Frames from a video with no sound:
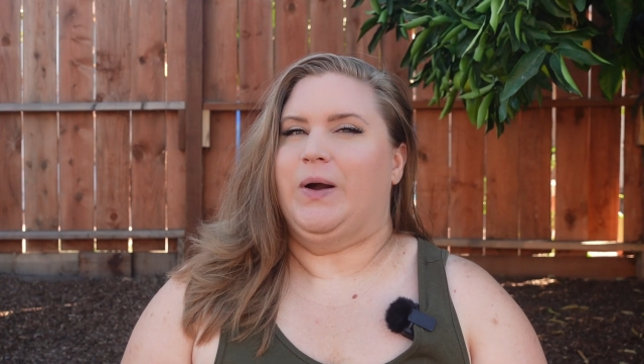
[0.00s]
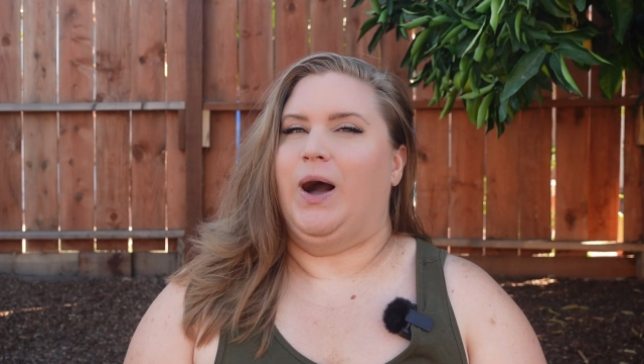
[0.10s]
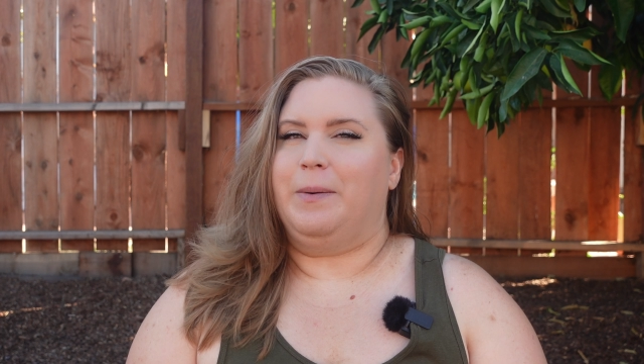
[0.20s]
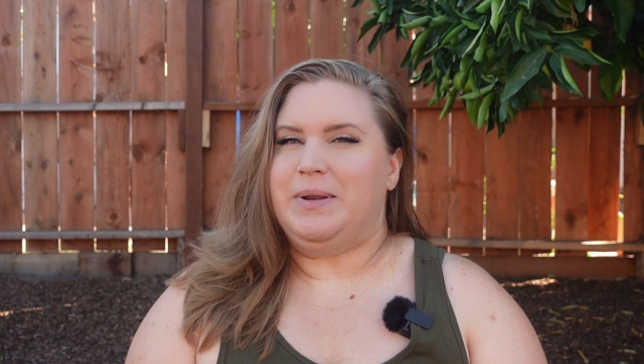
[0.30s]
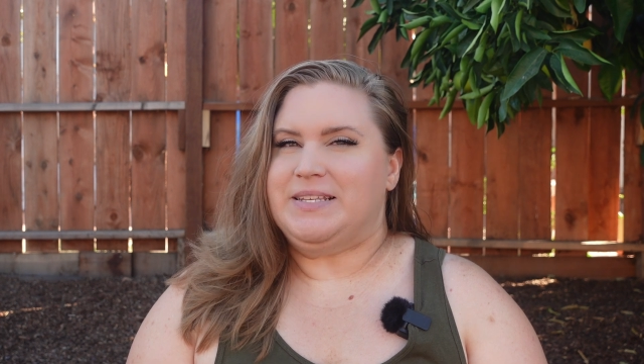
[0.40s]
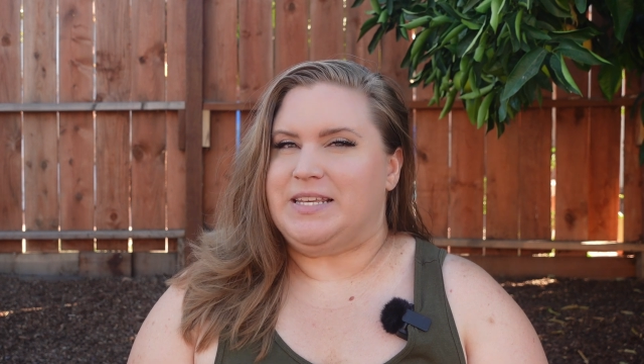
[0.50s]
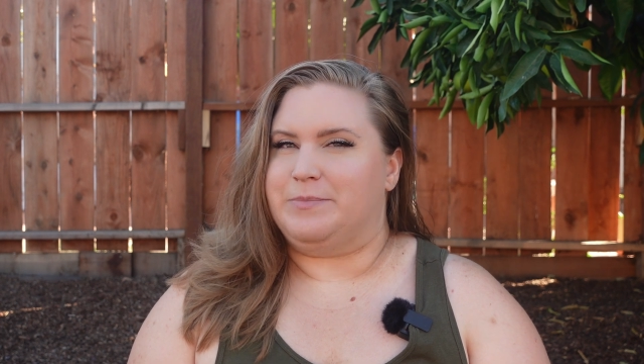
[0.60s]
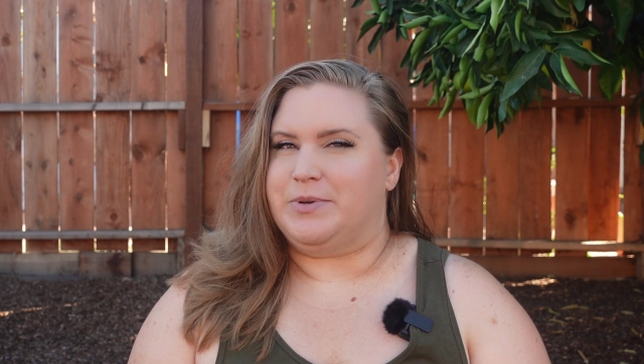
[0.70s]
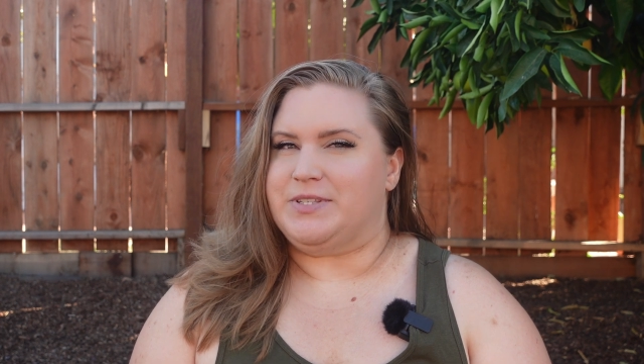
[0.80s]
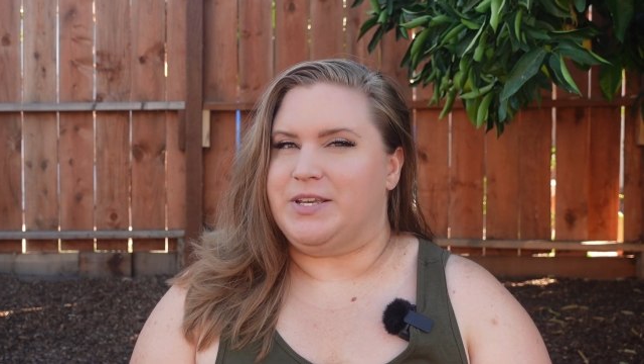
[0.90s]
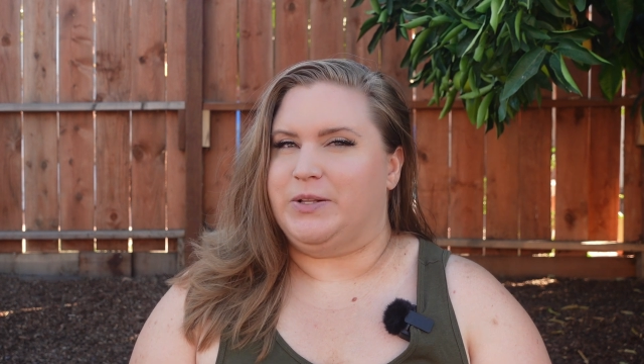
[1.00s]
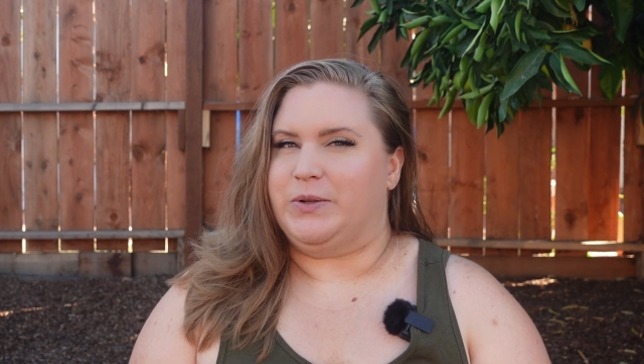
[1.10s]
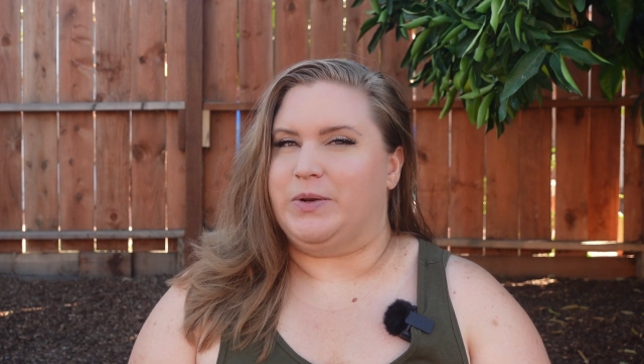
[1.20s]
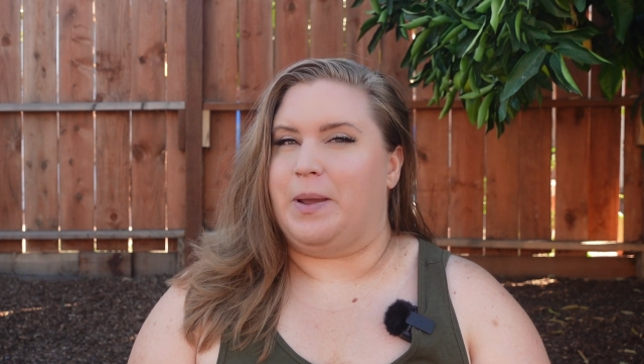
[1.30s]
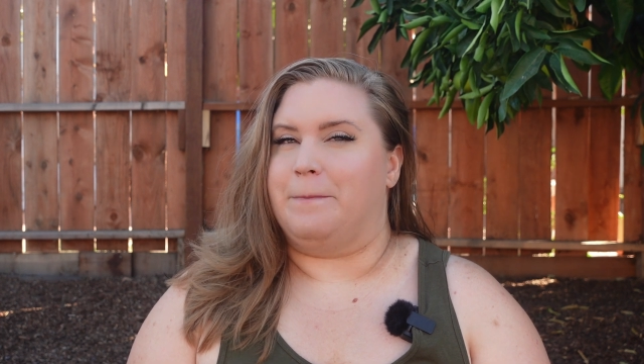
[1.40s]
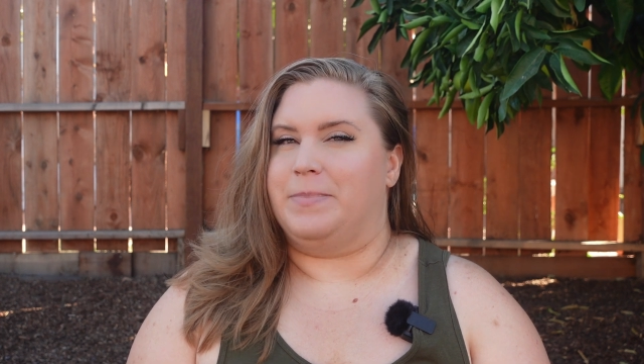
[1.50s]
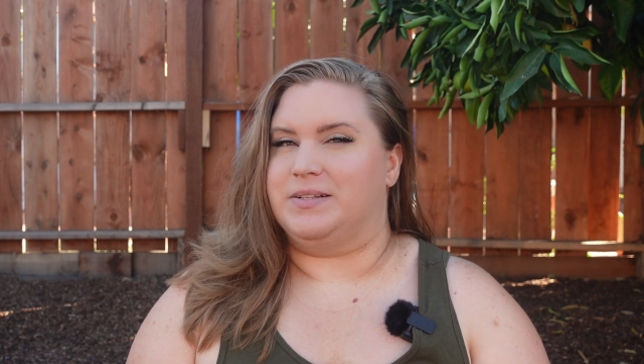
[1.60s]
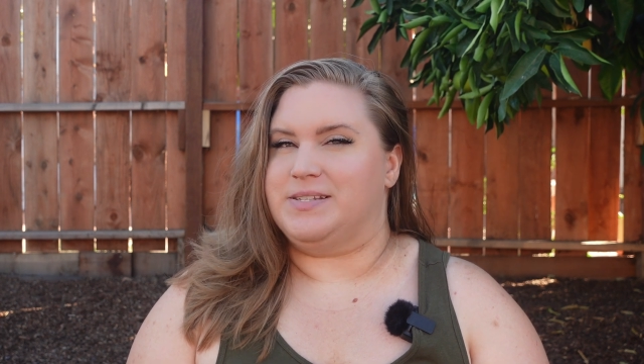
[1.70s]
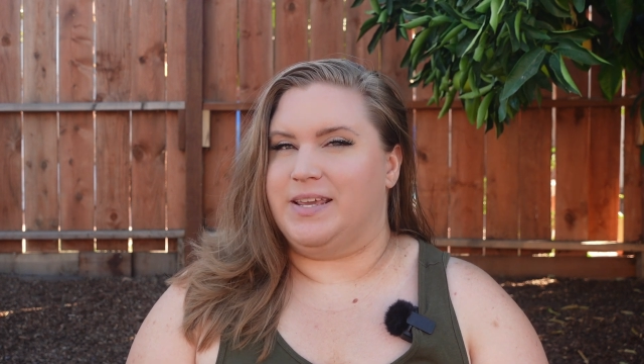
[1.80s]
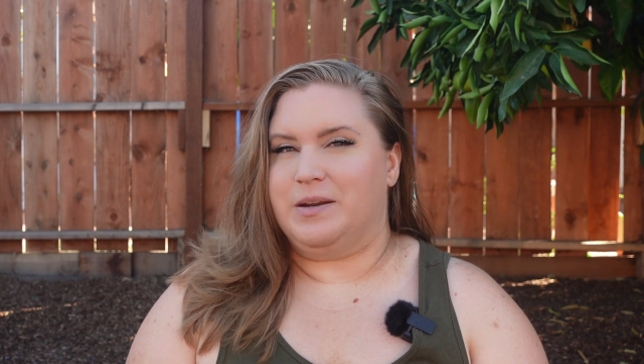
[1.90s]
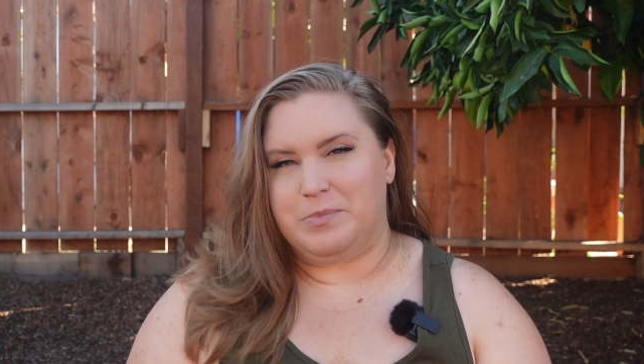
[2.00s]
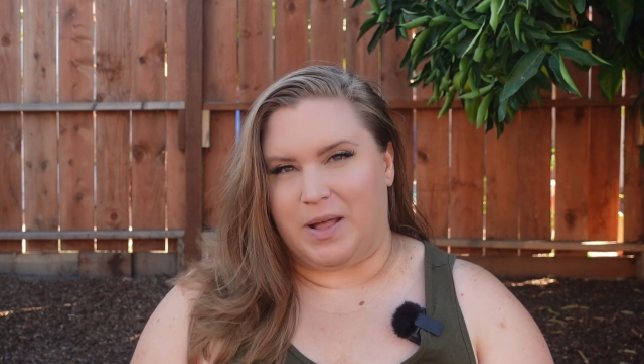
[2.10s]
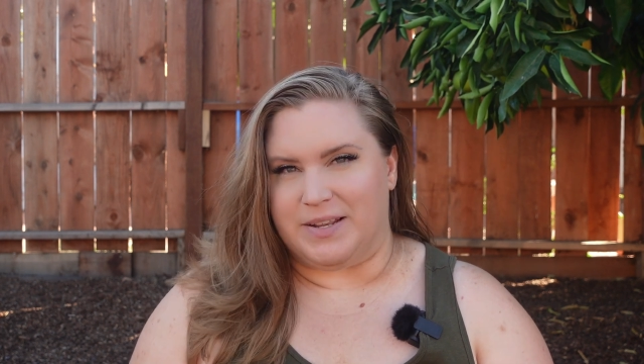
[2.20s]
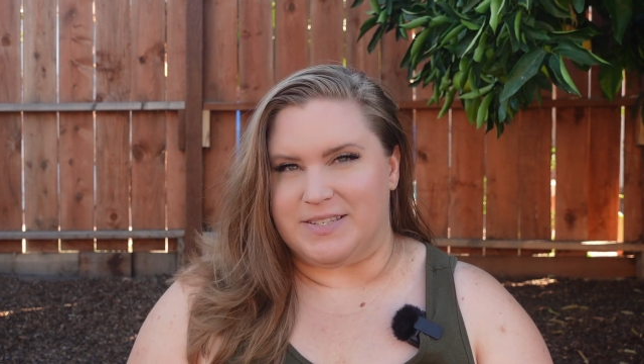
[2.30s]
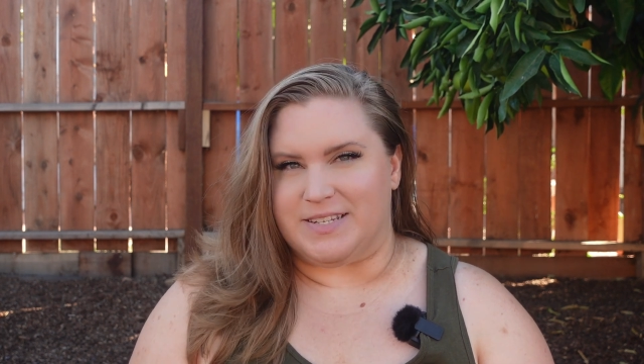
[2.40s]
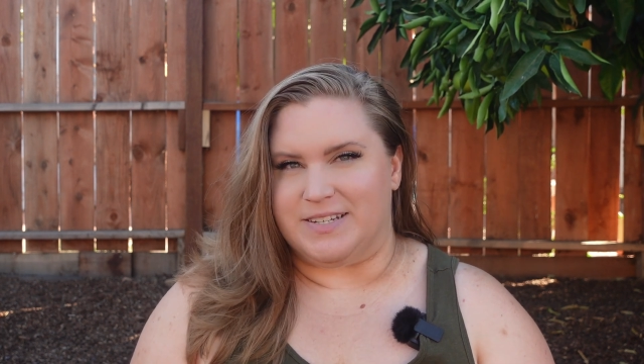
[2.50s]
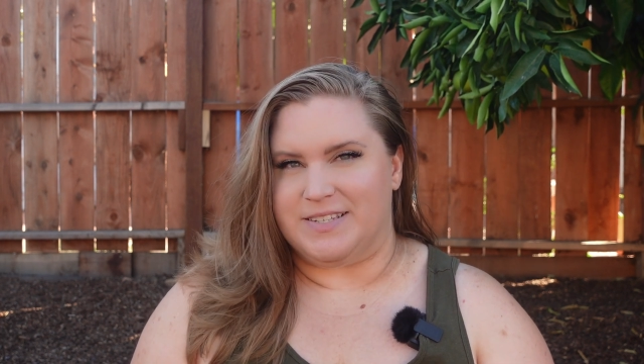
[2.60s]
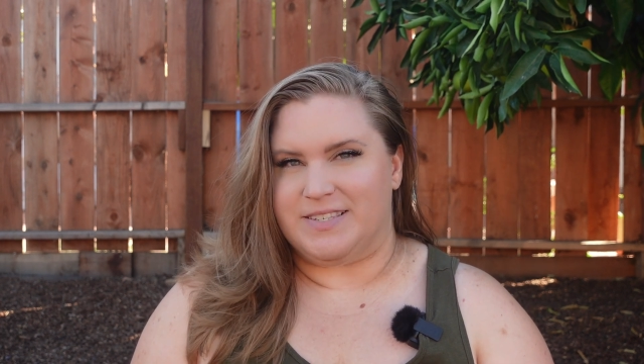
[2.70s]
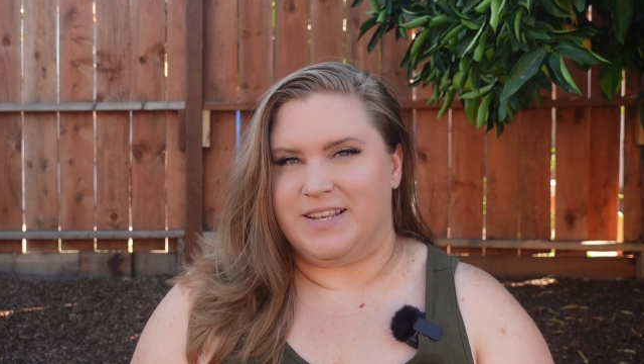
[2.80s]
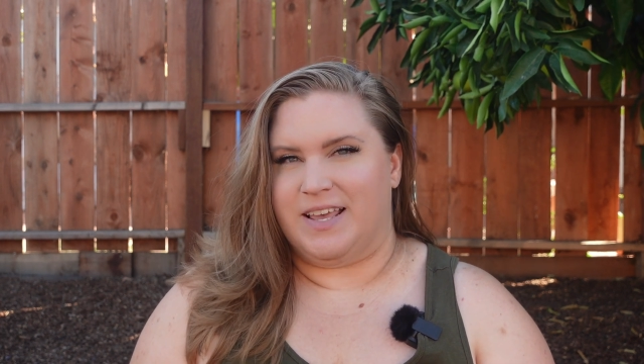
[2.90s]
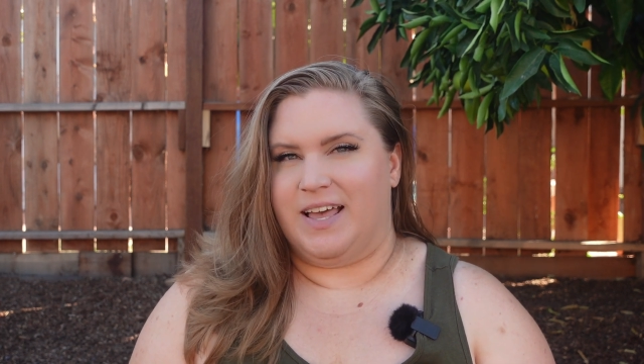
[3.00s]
common examples include built-in appliances